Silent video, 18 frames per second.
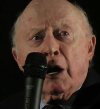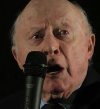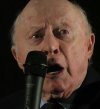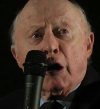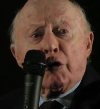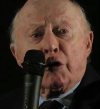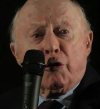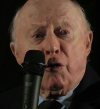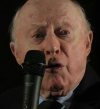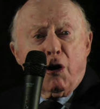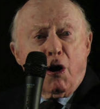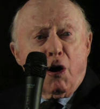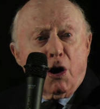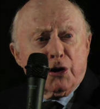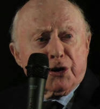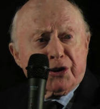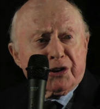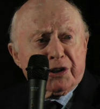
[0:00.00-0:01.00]

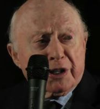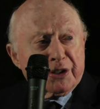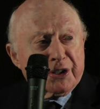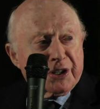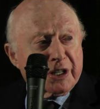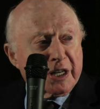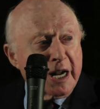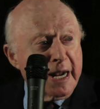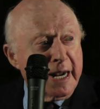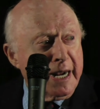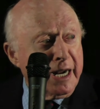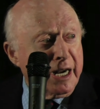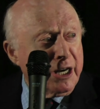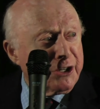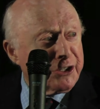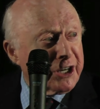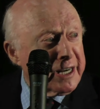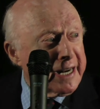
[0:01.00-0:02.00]
across the
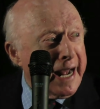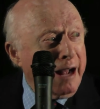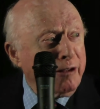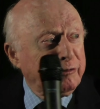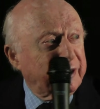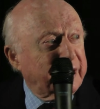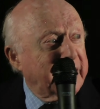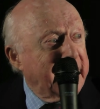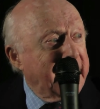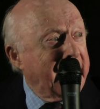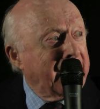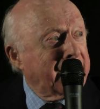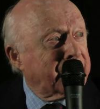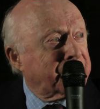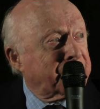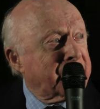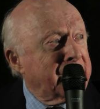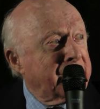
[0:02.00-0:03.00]
stage and out the
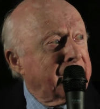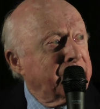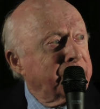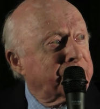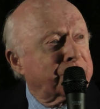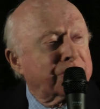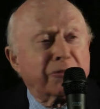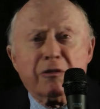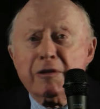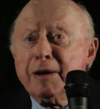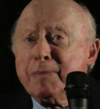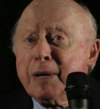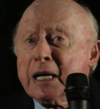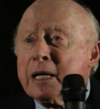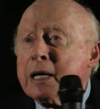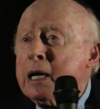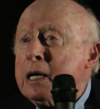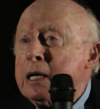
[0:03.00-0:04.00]
exit and
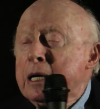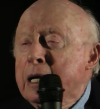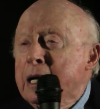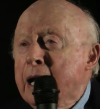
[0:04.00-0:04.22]
screaming.